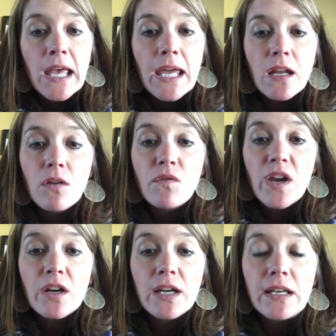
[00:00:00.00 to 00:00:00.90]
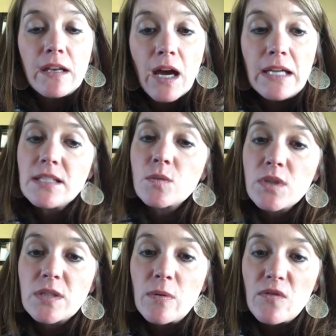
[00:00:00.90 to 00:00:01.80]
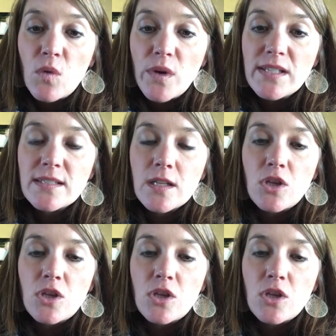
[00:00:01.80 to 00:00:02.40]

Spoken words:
In a very nice whisper voice,